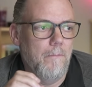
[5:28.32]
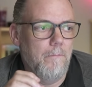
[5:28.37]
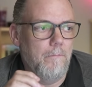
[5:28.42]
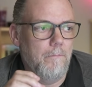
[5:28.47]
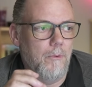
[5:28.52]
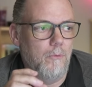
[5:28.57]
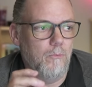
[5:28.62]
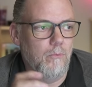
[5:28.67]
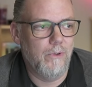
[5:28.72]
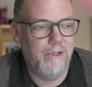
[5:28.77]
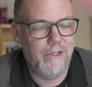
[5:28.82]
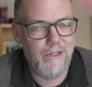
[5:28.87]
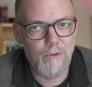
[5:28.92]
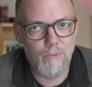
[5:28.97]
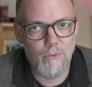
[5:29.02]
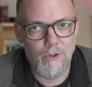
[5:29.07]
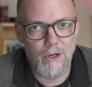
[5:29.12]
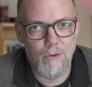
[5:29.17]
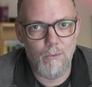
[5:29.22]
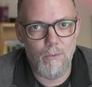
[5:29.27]
But really
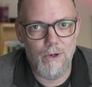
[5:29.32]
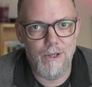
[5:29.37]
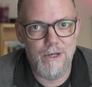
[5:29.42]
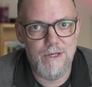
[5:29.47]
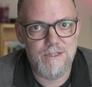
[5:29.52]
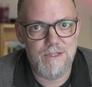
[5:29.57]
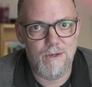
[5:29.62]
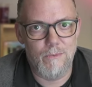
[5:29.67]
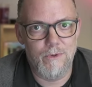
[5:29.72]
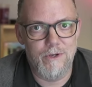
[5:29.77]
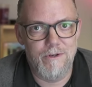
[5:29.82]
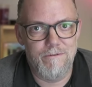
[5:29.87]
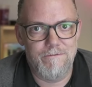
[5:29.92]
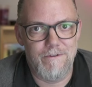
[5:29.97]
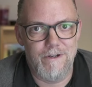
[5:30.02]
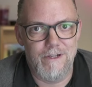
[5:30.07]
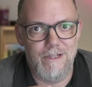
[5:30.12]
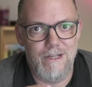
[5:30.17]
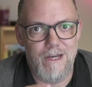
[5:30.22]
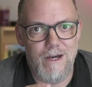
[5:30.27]
what I want is I want to
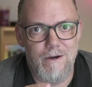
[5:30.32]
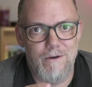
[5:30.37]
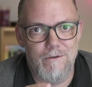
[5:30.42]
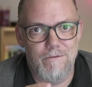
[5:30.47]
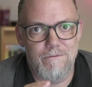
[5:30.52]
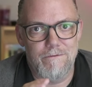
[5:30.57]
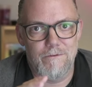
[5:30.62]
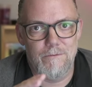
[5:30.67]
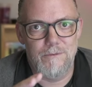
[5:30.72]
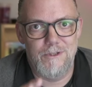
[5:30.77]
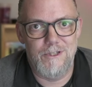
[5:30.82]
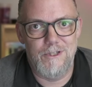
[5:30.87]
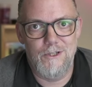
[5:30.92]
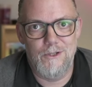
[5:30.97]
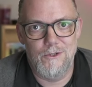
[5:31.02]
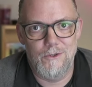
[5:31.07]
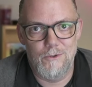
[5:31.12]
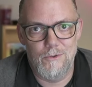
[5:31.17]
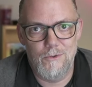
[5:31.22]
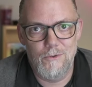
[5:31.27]
find out from
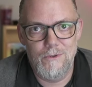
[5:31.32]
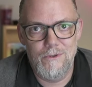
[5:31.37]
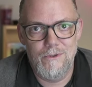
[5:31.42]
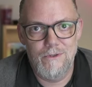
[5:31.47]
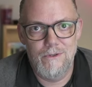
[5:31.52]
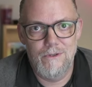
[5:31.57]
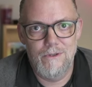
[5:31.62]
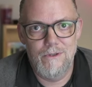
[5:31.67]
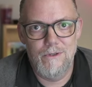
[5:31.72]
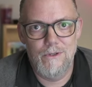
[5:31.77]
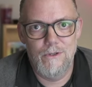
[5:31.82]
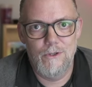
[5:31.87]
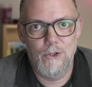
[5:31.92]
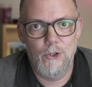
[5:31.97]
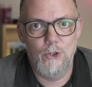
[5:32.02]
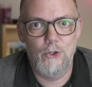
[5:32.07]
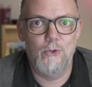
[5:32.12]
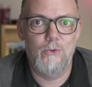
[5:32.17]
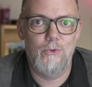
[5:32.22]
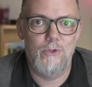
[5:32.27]
you
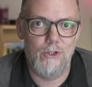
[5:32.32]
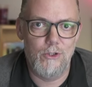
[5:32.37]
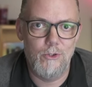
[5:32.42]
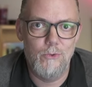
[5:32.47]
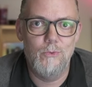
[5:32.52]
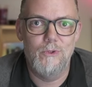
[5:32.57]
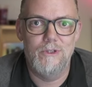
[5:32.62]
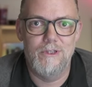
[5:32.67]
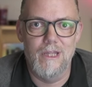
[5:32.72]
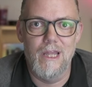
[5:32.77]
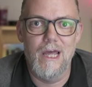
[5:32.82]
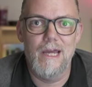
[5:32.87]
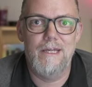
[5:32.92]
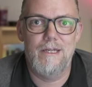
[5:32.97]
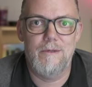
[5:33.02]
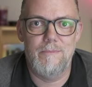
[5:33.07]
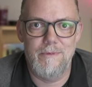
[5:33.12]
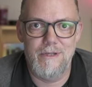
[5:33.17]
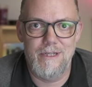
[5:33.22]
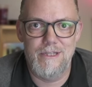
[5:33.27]
who you would
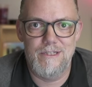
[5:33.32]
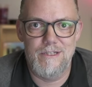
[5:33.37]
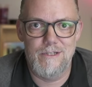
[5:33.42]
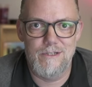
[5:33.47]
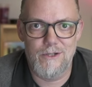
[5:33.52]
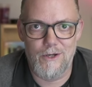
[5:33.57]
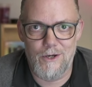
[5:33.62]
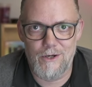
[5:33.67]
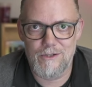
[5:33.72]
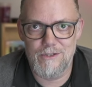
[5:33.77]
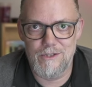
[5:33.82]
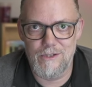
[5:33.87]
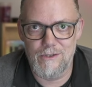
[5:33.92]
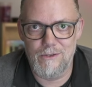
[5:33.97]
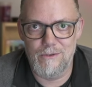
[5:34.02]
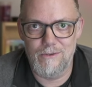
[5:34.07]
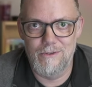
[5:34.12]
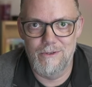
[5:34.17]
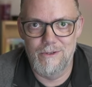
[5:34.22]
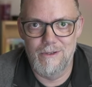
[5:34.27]
like me to talk
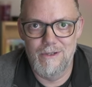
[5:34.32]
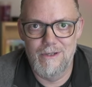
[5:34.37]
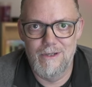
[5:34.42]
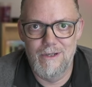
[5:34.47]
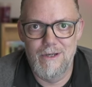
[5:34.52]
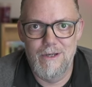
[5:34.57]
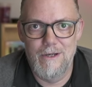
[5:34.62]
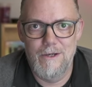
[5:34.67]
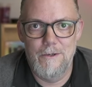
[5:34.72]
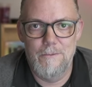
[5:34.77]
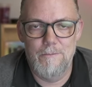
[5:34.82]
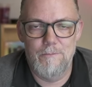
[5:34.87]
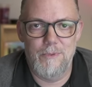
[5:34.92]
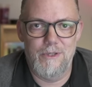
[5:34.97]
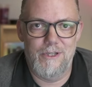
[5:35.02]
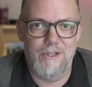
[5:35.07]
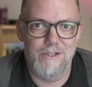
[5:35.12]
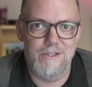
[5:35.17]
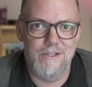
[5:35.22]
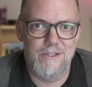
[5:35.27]
to,
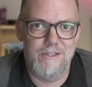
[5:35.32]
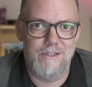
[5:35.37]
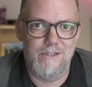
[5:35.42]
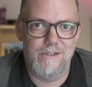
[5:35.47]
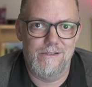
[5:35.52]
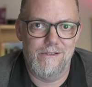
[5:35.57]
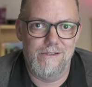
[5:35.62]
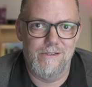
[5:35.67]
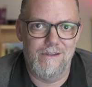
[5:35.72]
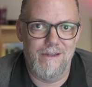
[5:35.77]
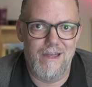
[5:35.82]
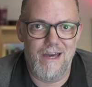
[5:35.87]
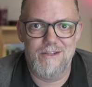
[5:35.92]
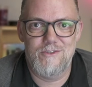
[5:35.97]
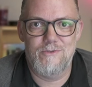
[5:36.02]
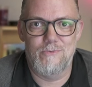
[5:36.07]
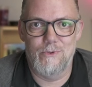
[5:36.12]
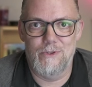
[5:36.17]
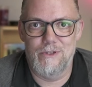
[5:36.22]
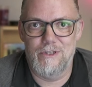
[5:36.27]
because
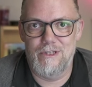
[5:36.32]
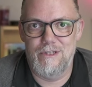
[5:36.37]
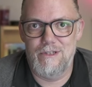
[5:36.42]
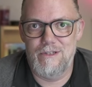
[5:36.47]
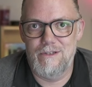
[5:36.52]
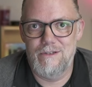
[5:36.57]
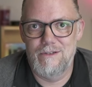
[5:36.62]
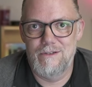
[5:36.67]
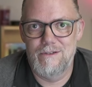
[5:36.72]
that's really,